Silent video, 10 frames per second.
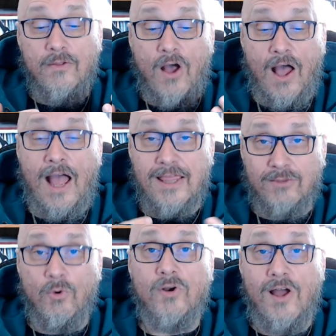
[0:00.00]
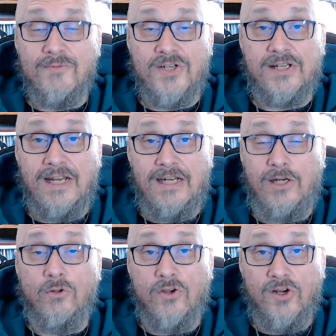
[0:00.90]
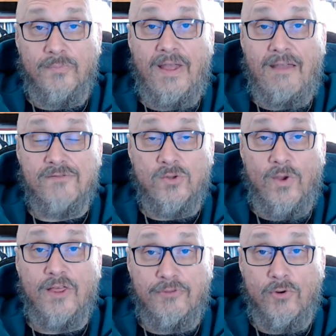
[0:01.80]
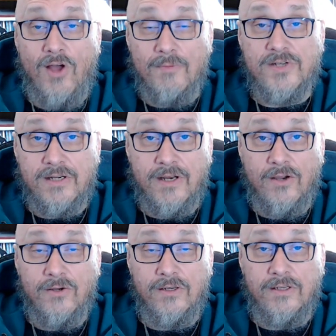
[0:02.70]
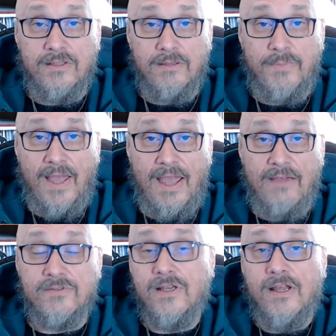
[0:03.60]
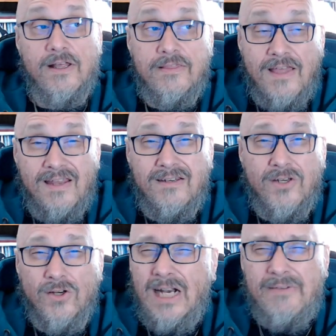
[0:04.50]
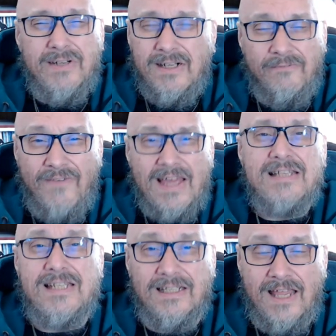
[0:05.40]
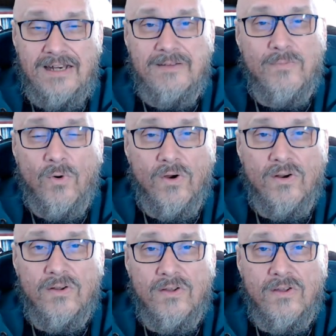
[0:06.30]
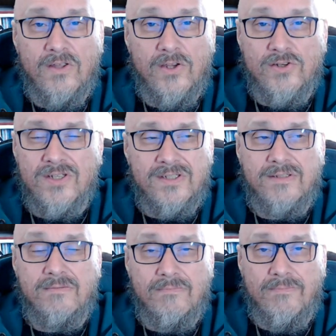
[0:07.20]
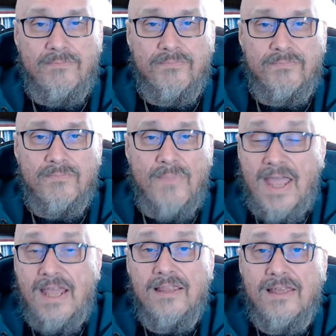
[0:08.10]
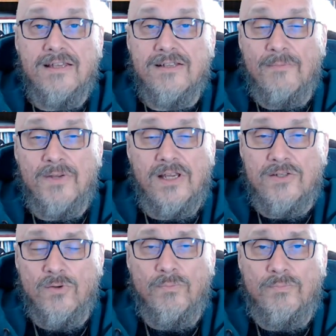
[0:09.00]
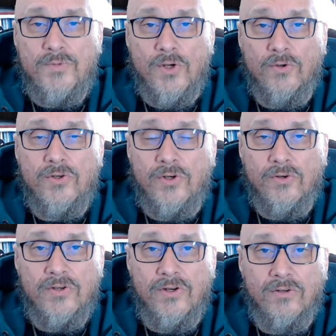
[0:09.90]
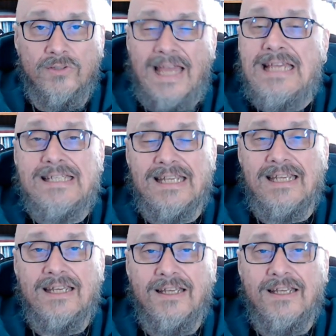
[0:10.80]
I throw an object and it no longer behaves the way a thrown object behaves, then you're not even in a fantasy land anymore. You're just making things up because you're lazy.